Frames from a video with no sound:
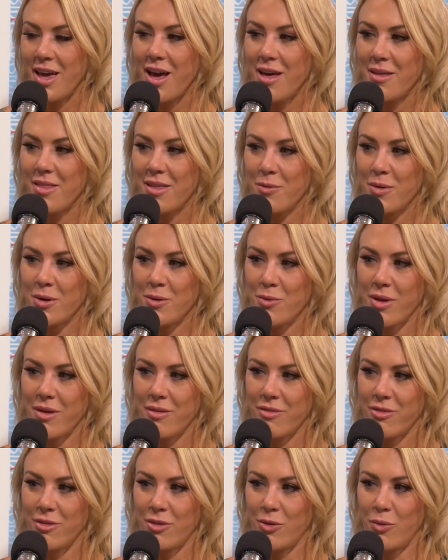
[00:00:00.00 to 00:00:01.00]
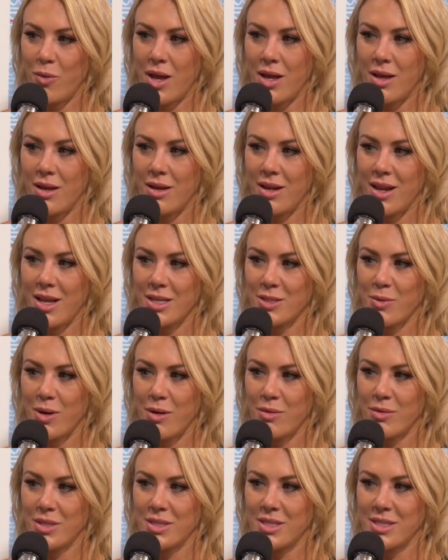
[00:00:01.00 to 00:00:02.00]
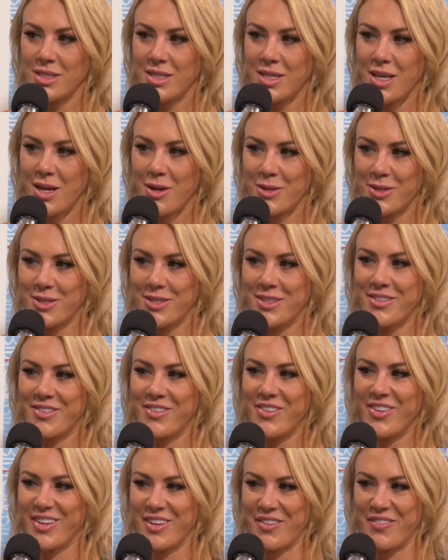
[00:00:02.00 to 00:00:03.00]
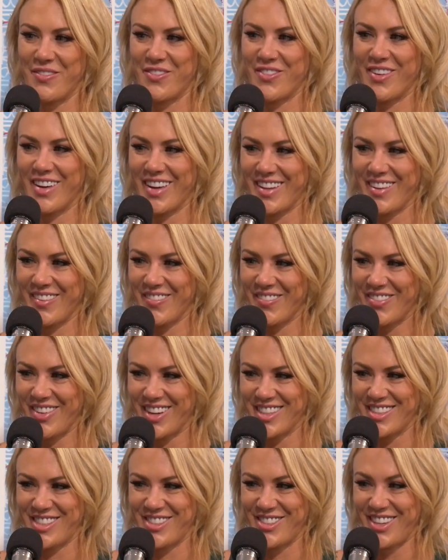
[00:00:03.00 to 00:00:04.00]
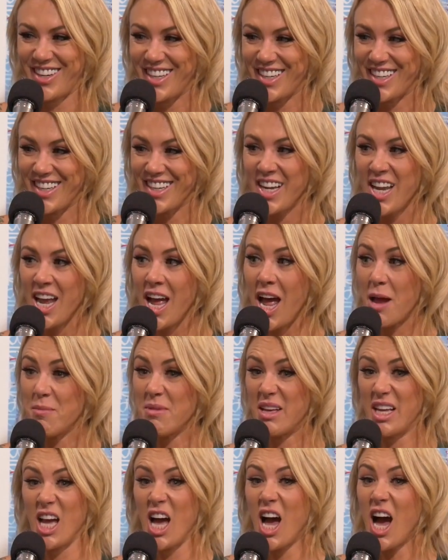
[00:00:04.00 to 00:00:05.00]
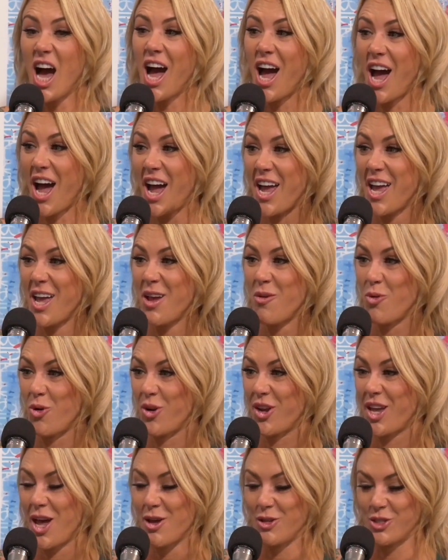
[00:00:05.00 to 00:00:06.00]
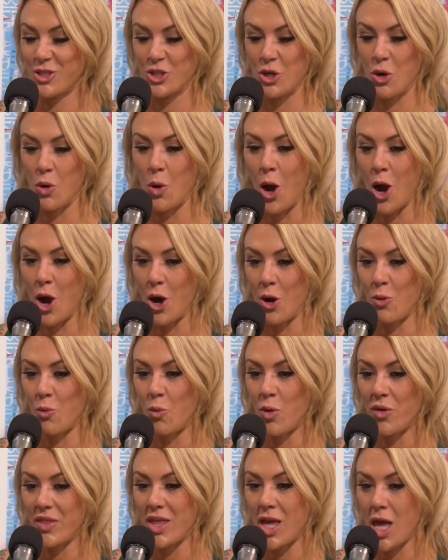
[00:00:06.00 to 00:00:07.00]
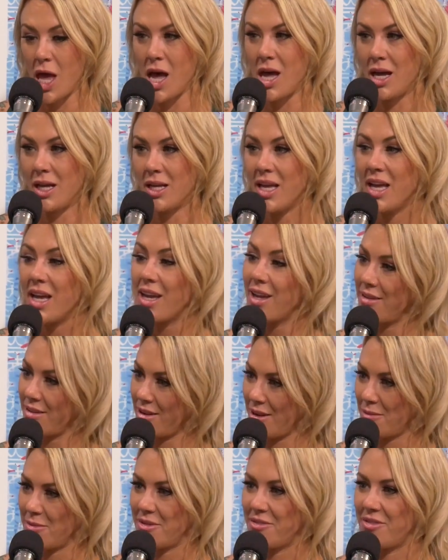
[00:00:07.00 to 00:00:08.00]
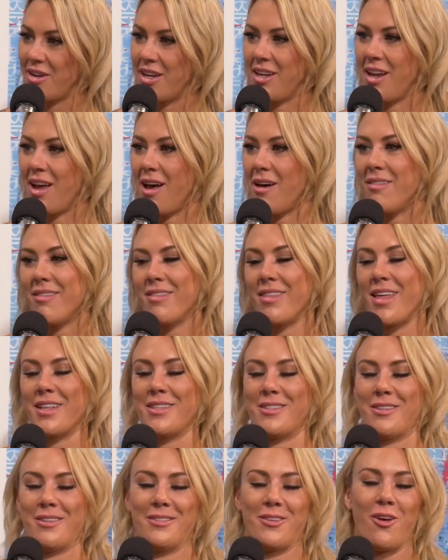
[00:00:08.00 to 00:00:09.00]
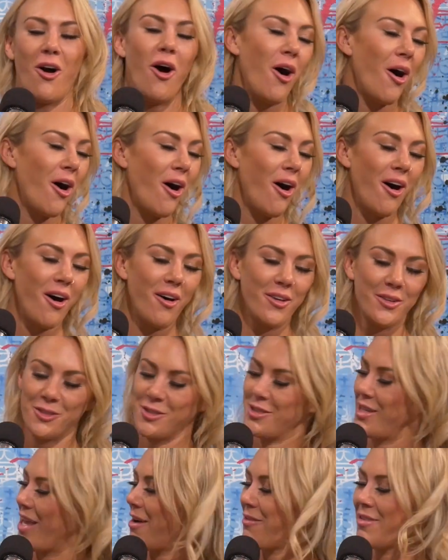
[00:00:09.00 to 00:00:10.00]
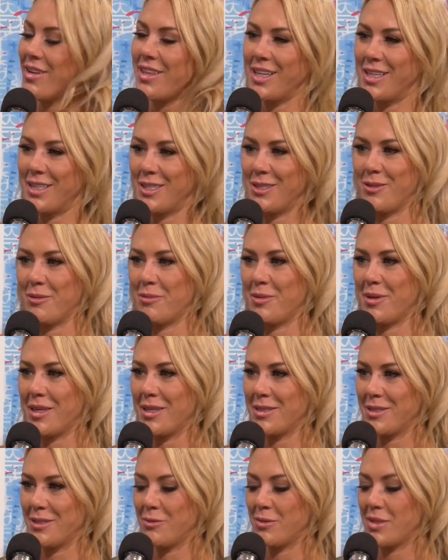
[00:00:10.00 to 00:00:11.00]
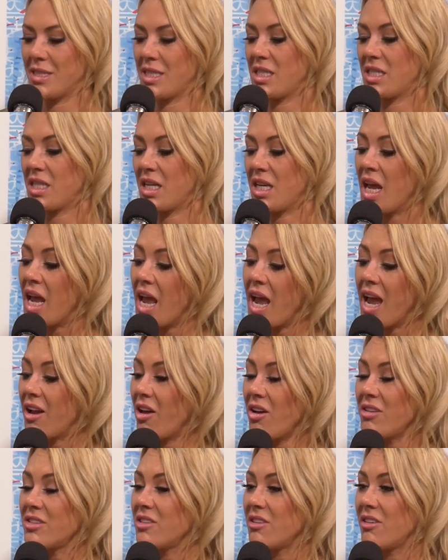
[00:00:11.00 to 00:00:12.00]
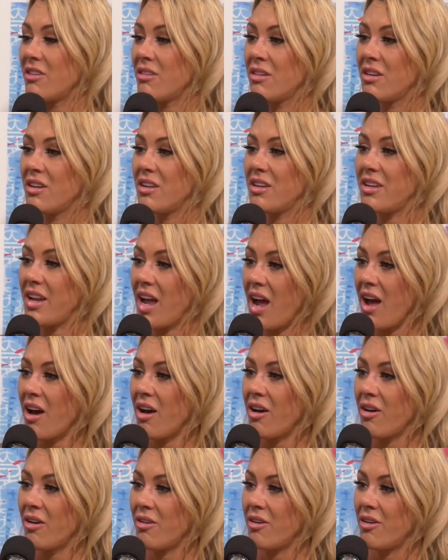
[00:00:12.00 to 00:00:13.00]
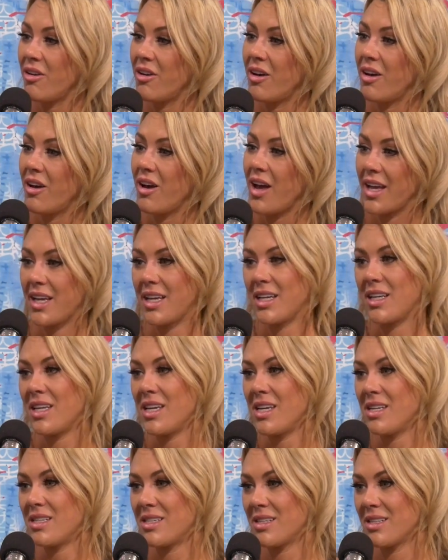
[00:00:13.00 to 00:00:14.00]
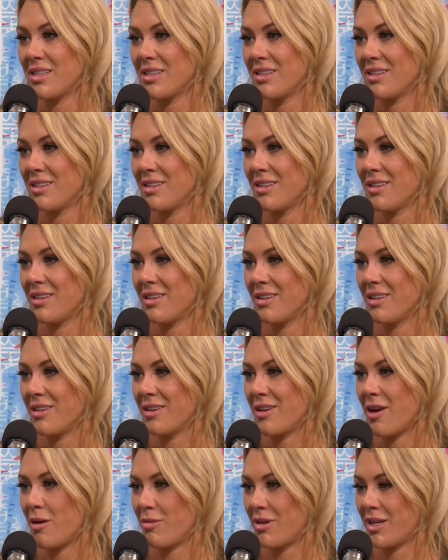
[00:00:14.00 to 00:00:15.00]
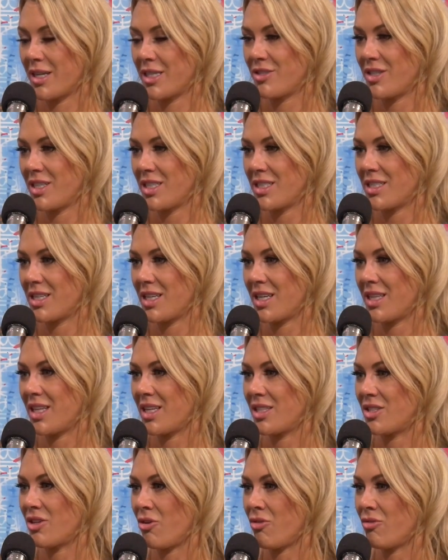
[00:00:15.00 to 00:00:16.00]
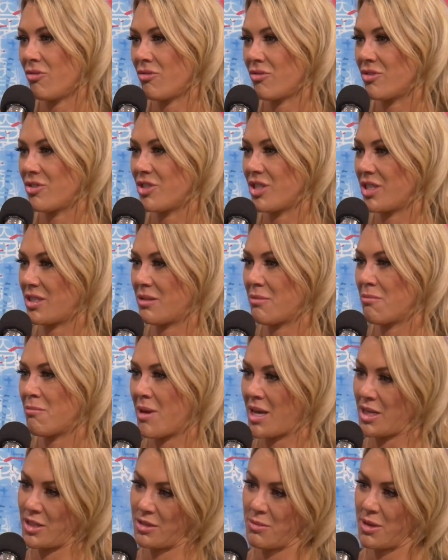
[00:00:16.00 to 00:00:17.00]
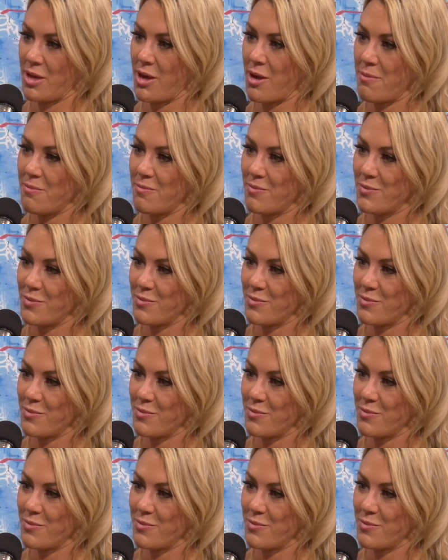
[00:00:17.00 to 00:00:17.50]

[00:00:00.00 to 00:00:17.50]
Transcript: Yeah, they went away for a little while, They're and that's sexy. why I was, I was really fucking frustrated. Mm -hmm. I'm mm-hmm. like, I work out so hard. What the hell? Come to find out, that's everything to do with being mm -hmm. insulin resistant. And also now I can eat carbohydrates, and they don't just mess me up.